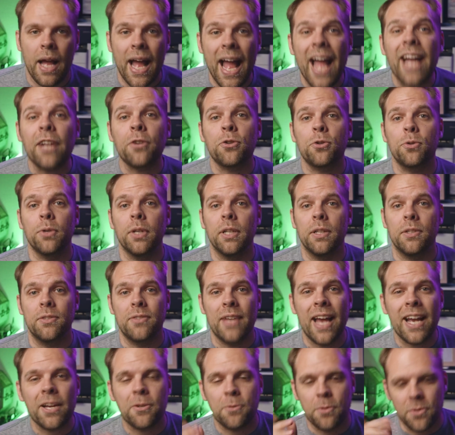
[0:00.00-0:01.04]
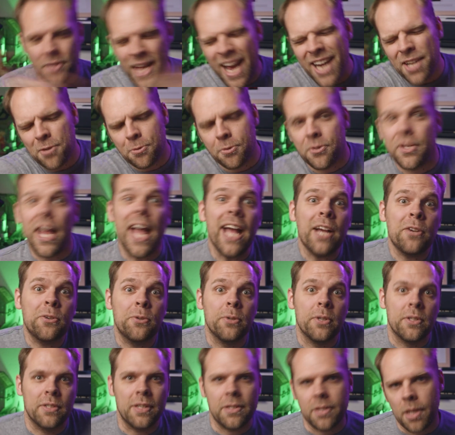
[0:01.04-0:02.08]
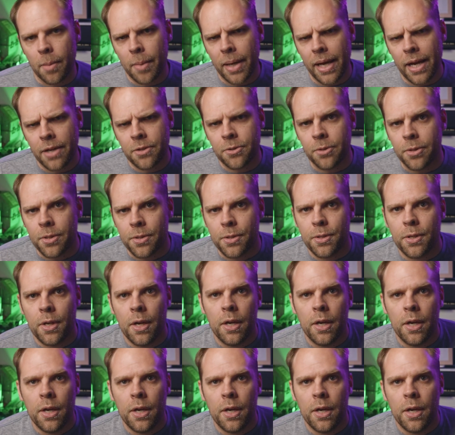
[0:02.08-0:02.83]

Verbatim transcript: Extras, extras, extras, extras. Let's talk about extras.